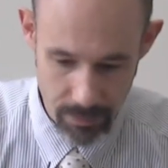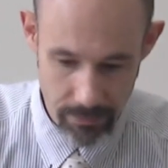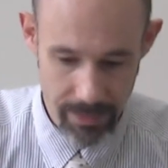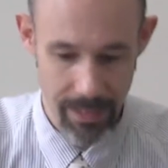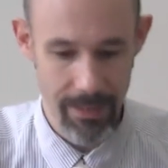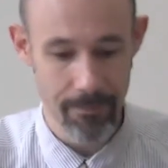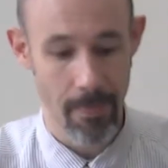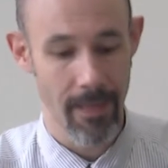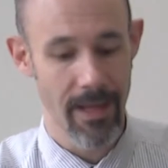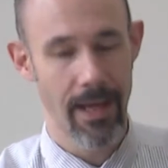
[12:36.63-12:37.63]
Okay,
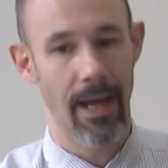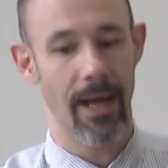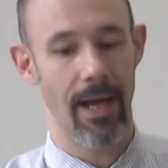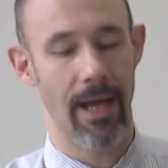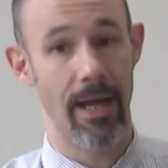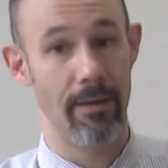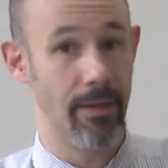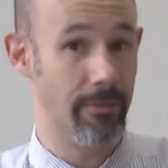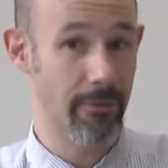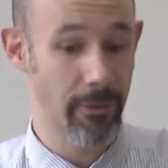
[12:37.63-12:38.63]
and
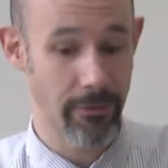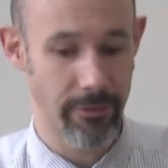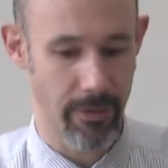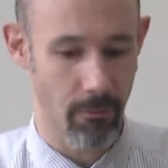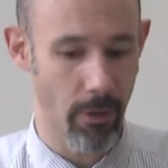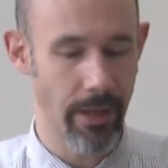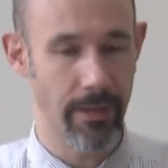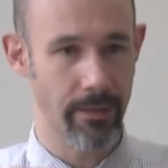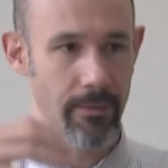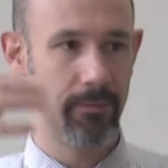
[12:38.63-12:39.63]
of course,
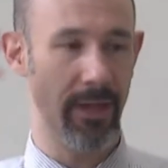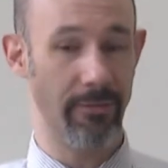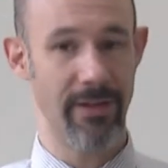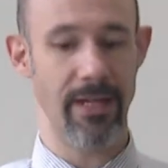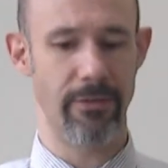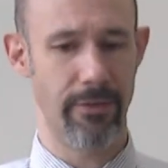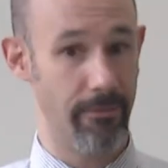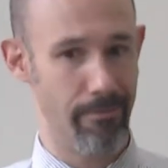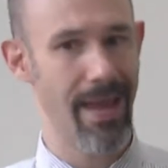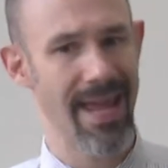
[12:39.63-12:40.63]
one advance
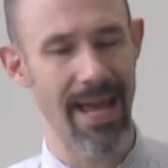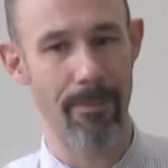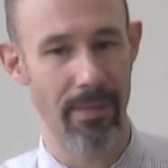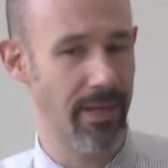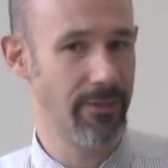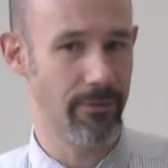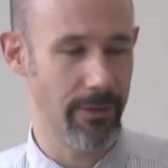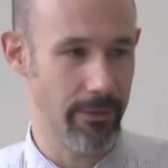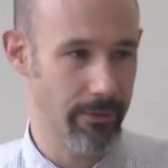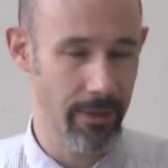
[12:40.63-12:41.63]
that may happen, I don't
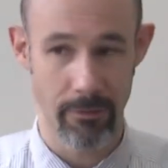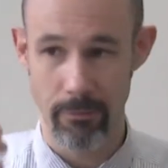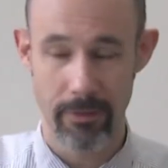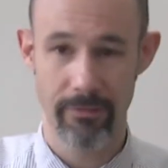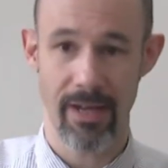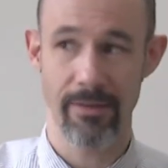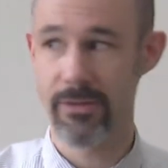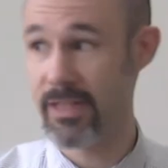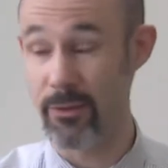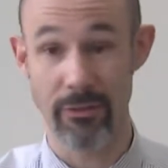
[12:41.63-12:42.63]
know, is with
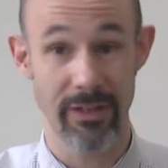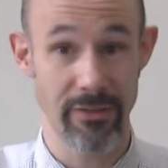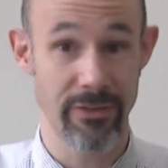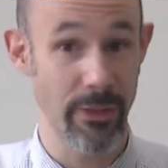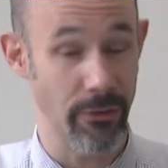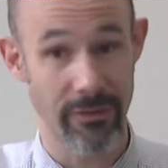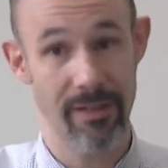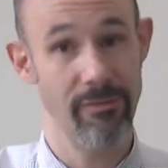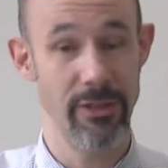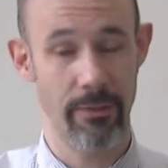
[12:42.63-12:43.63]
5G or 6G or
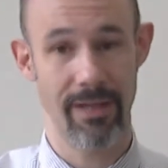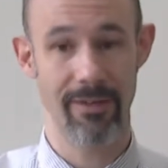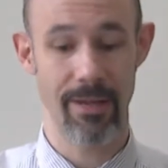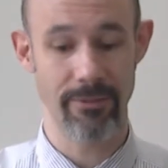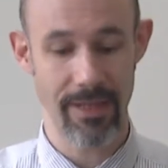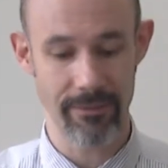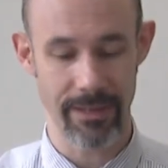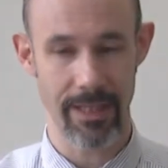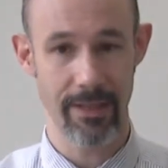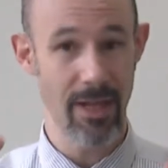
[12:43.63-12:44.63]
7G or whatever comes after
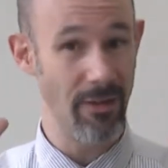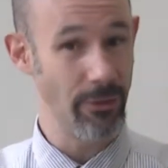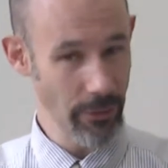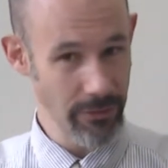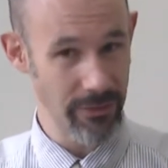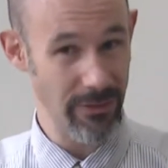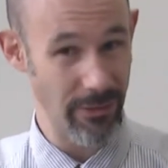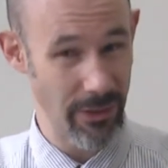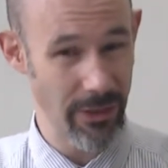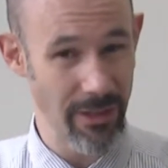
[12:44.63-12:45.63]
that, doctors
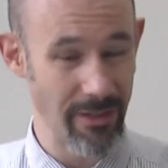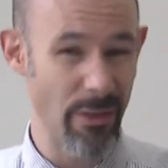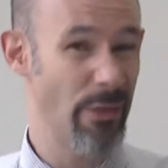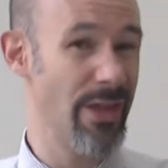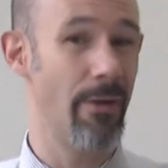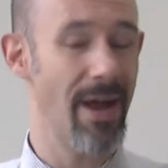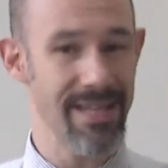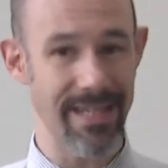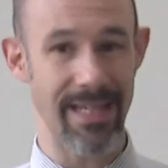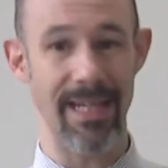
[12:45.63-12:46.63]
could
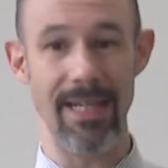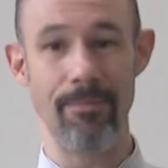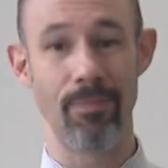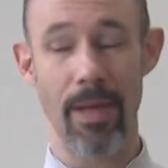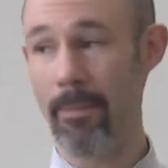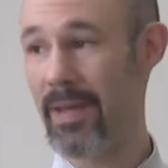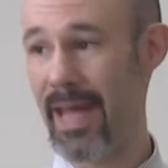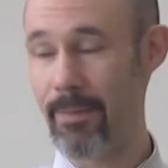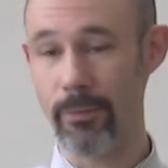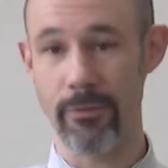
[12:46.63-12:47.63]
theoretically be
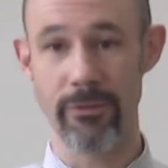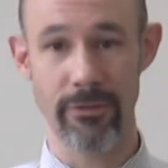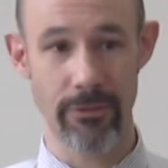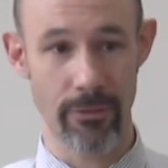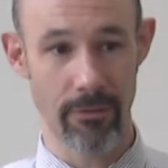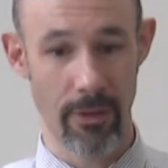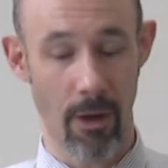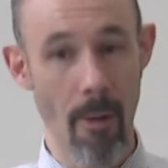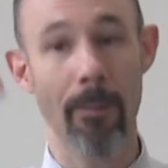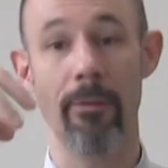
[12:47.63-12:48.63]
able to
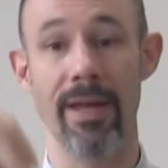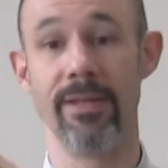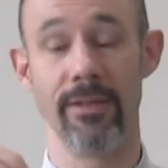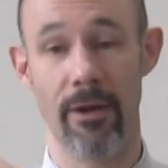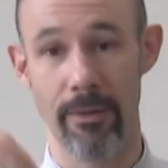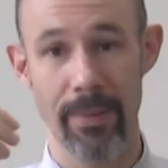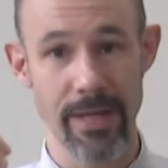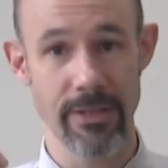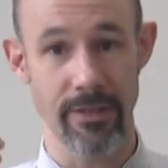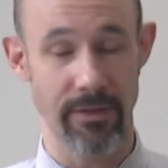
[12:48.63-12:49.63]
operate on a
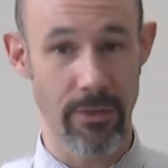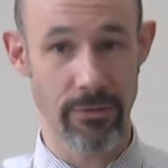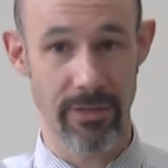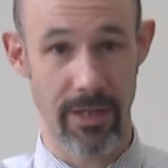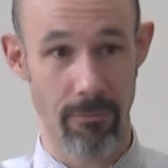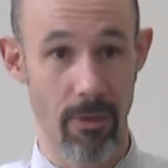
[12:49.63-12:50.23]
patient using